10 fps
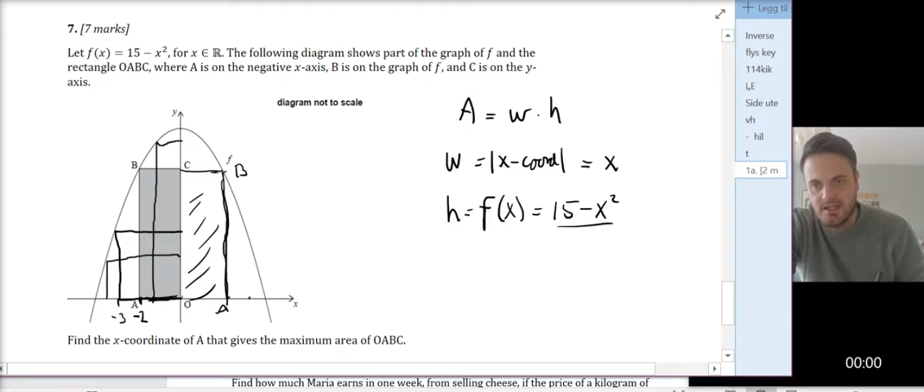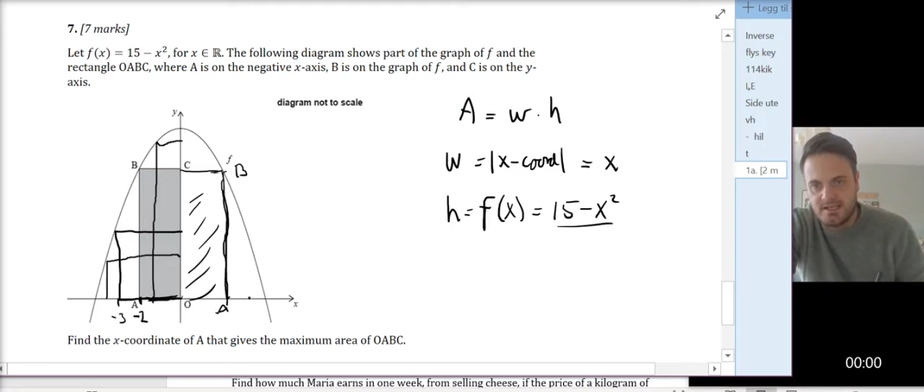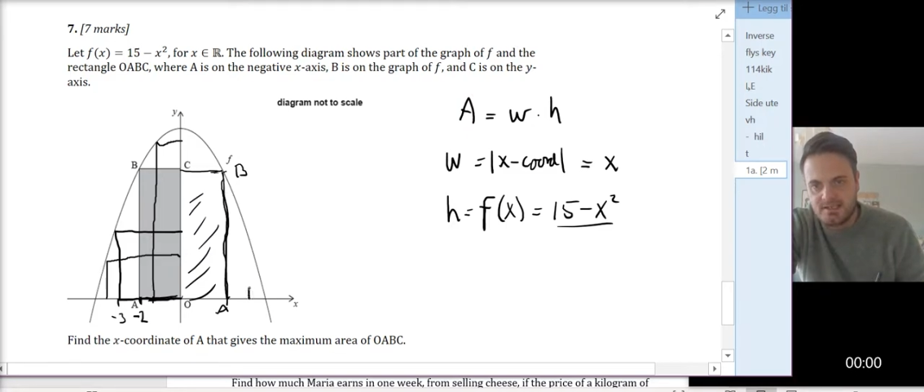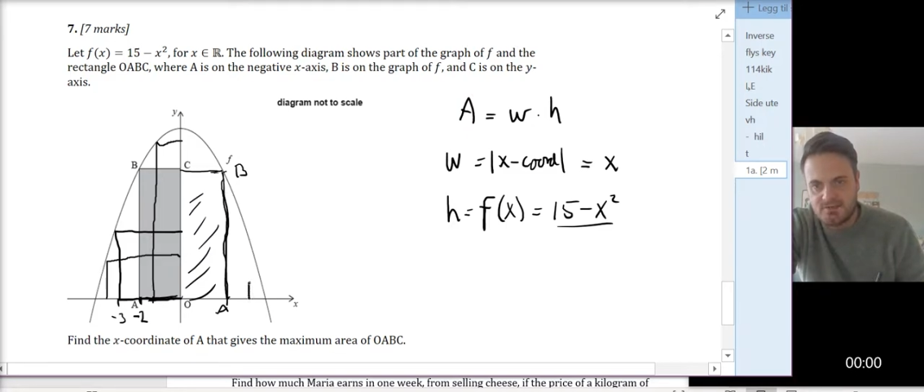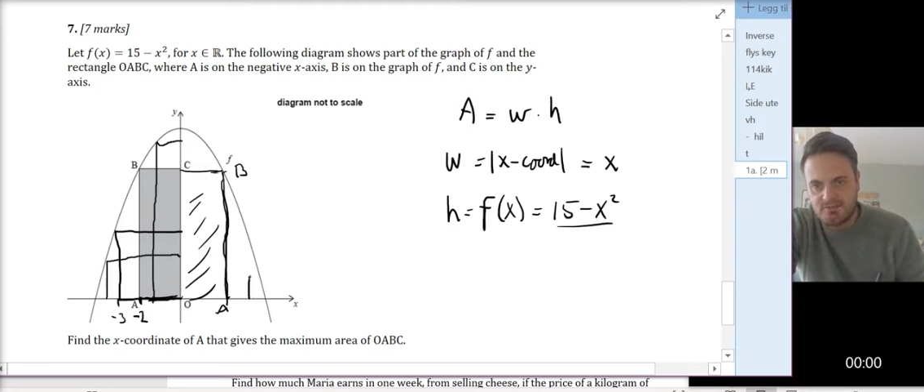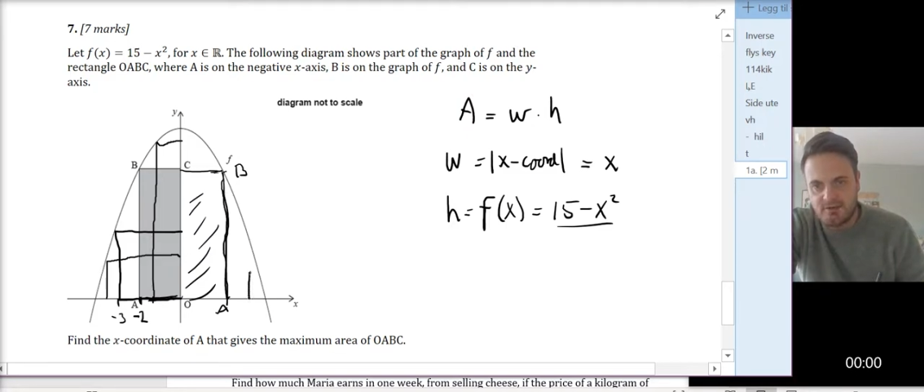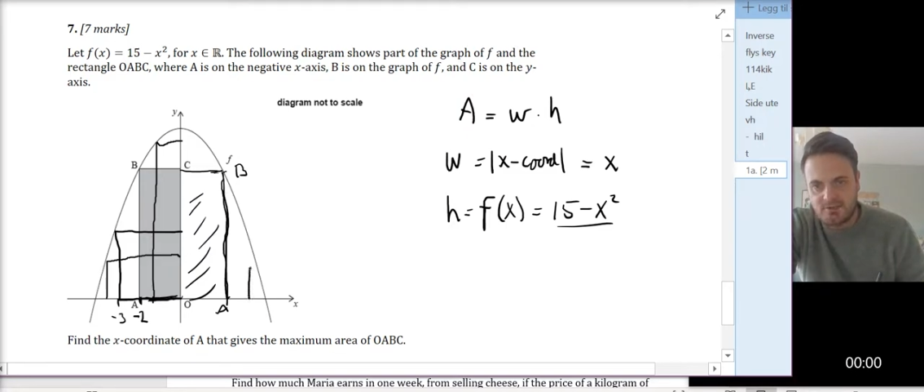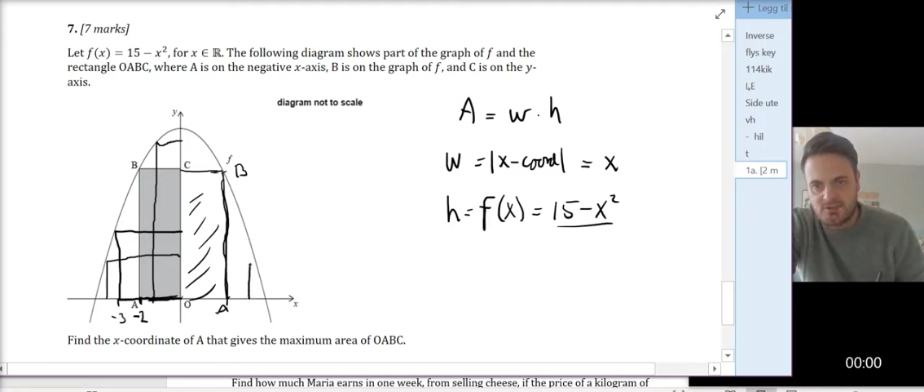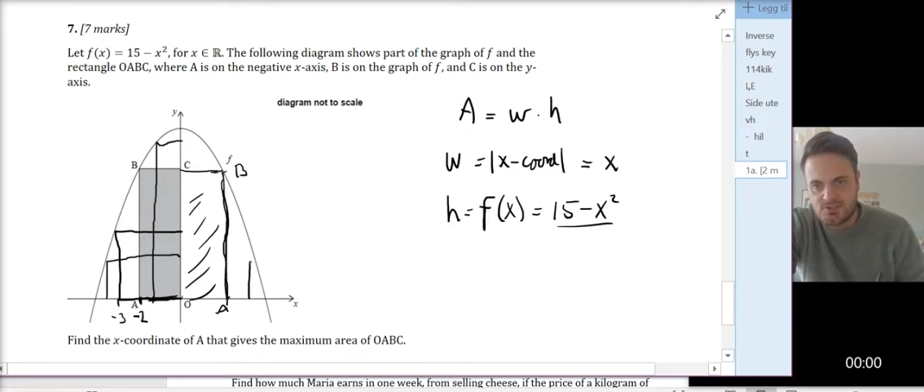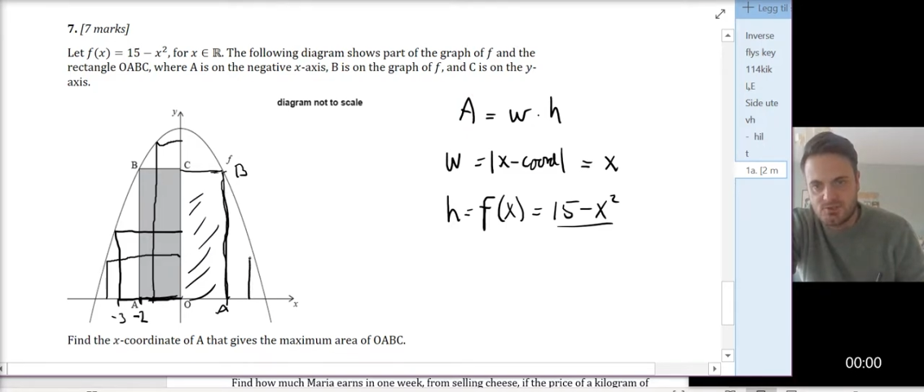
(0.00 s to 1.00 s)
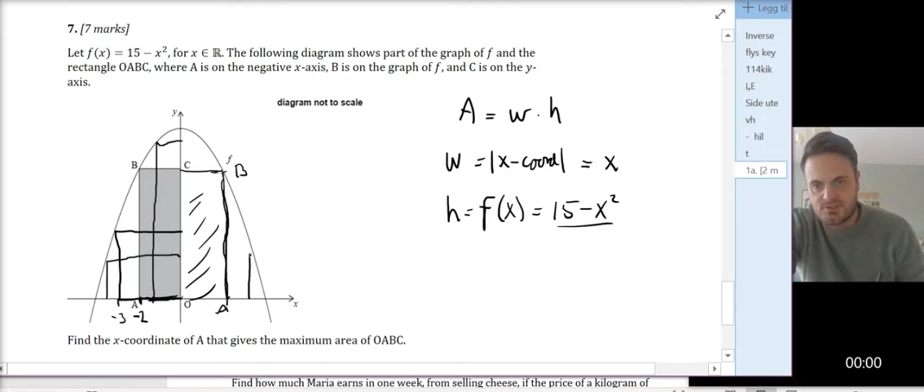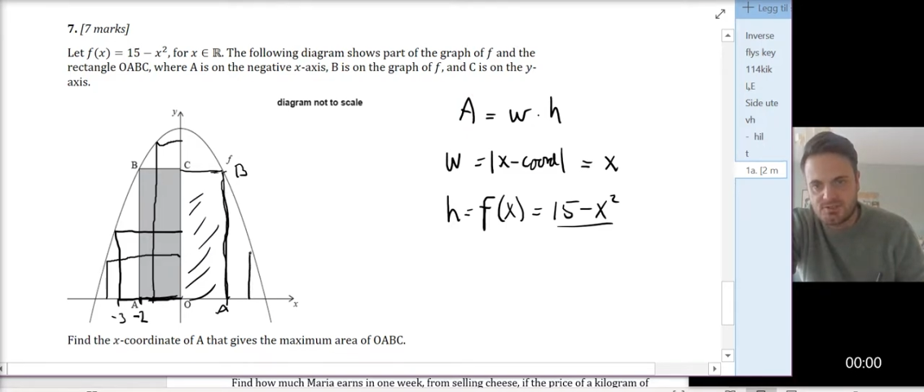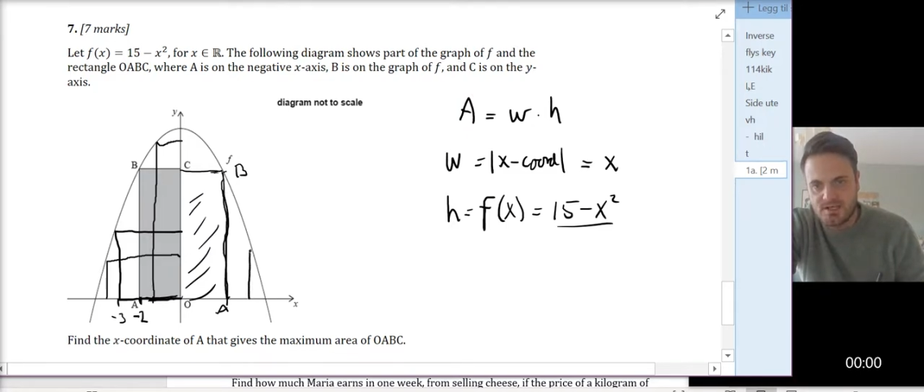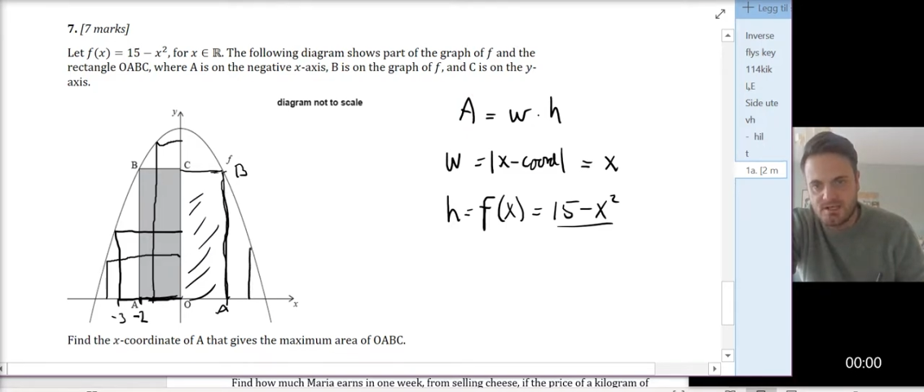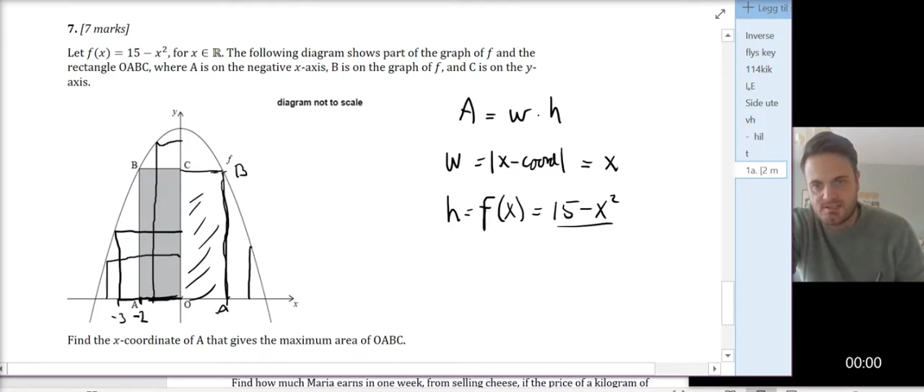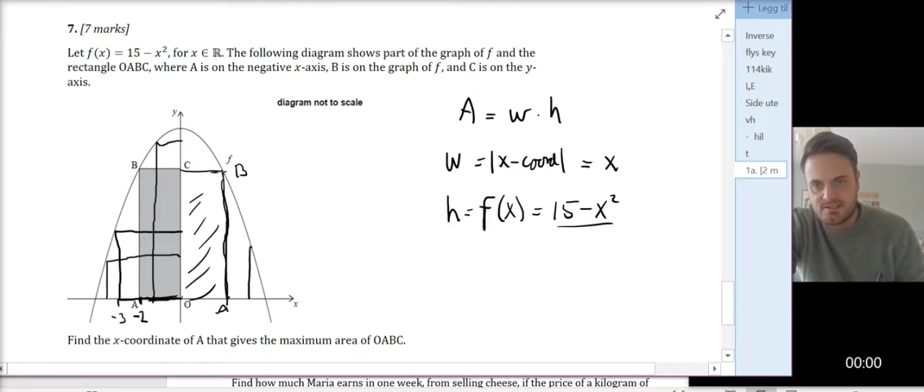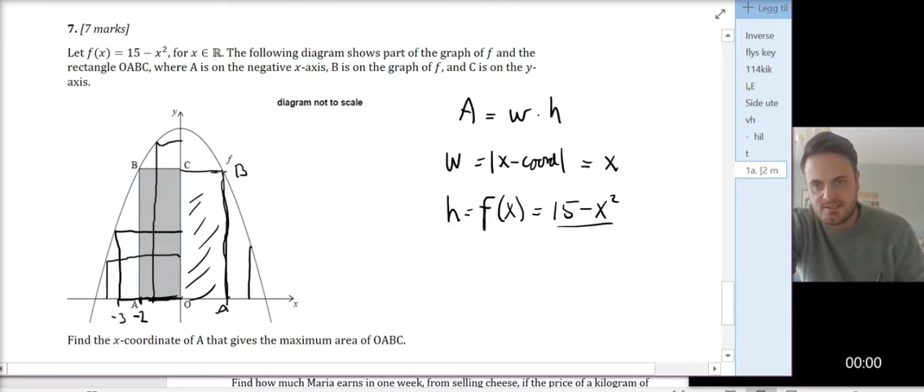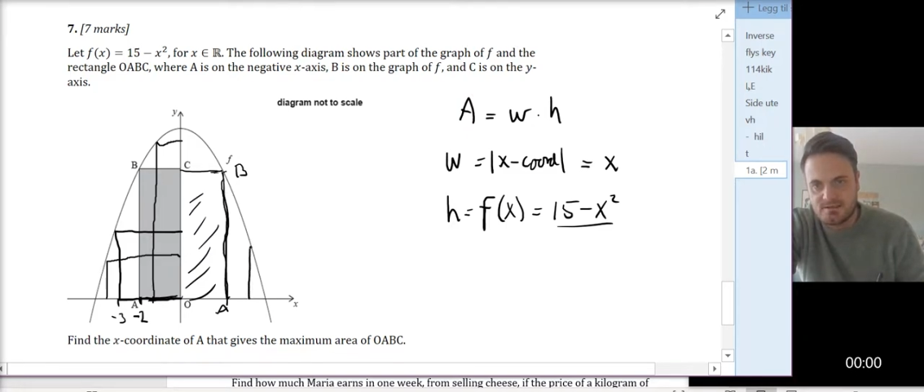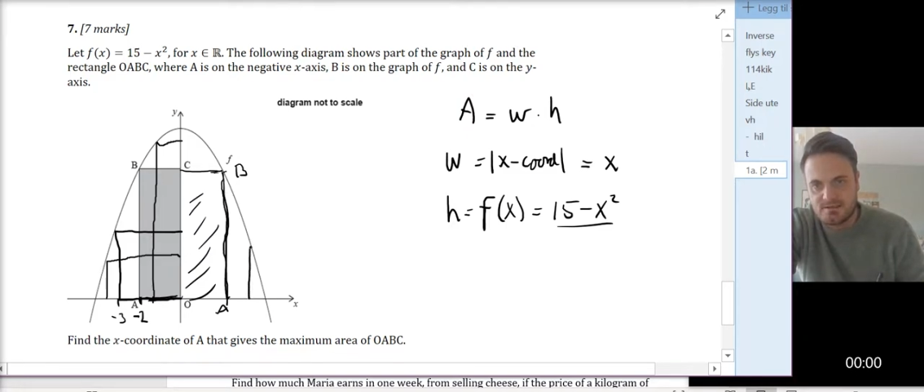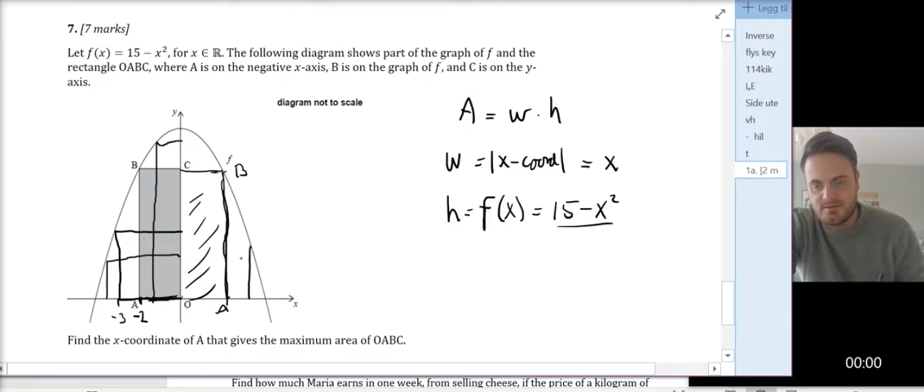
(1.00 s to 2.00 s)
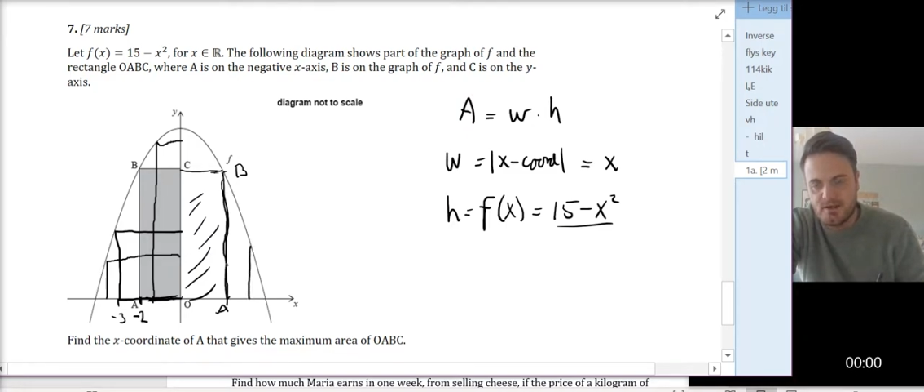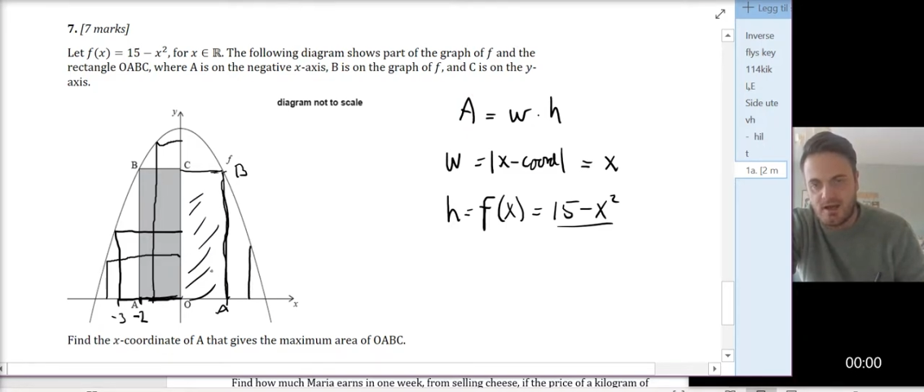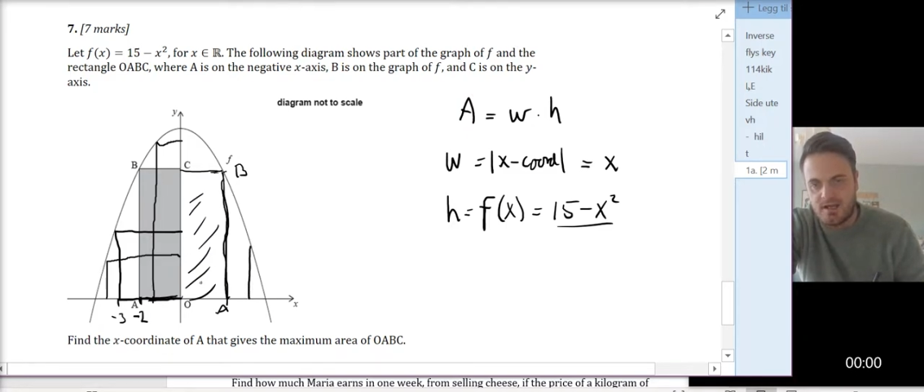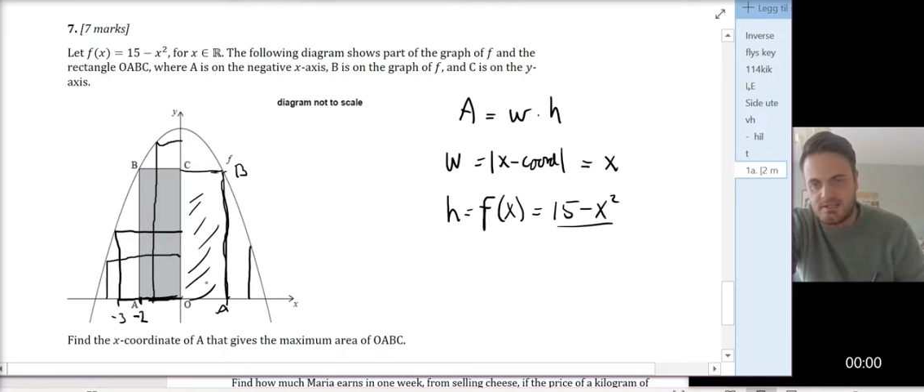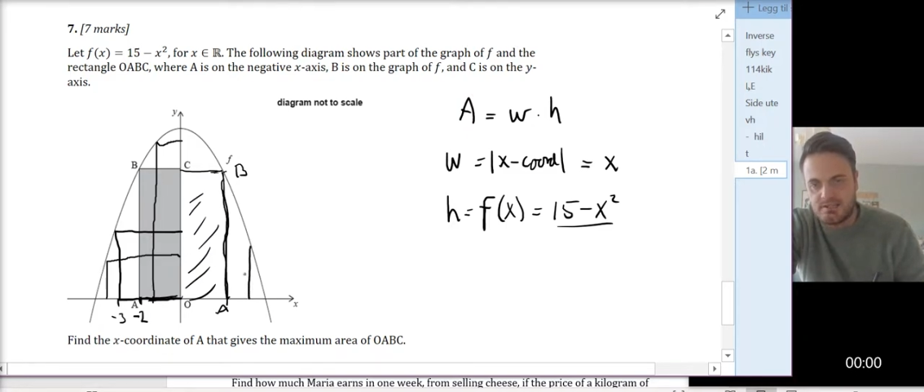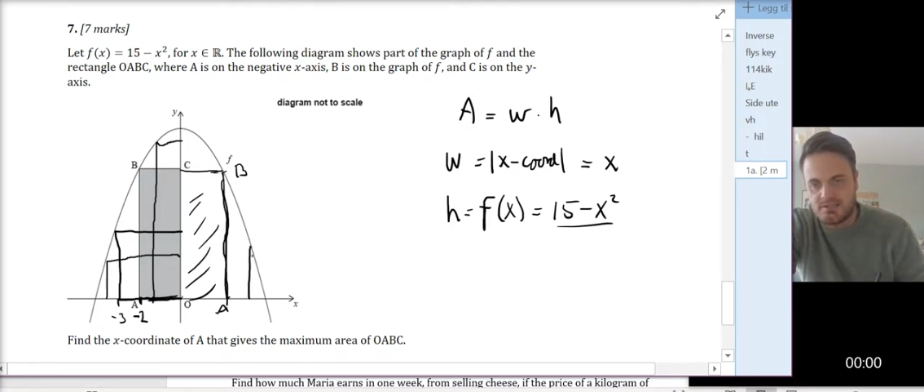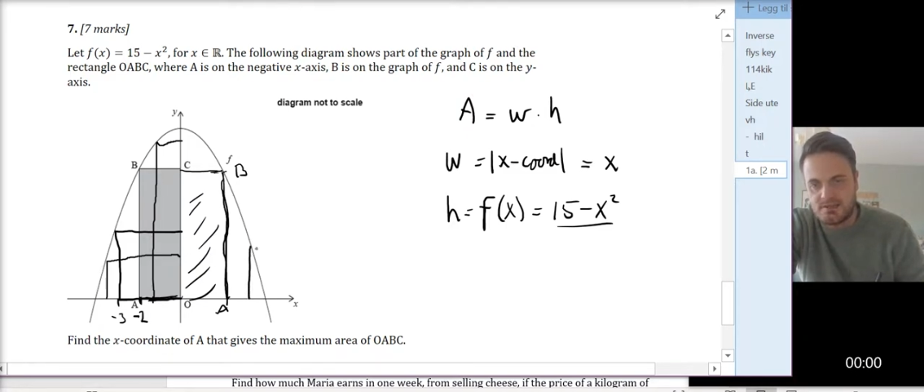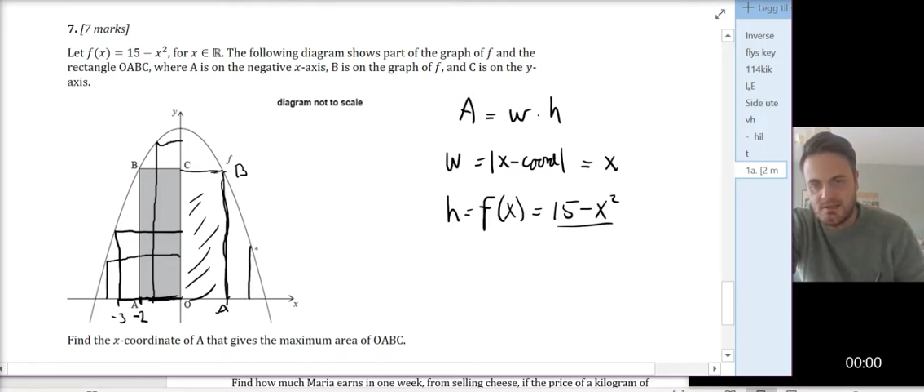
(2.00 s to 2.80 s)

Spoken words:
It's the function who decides the height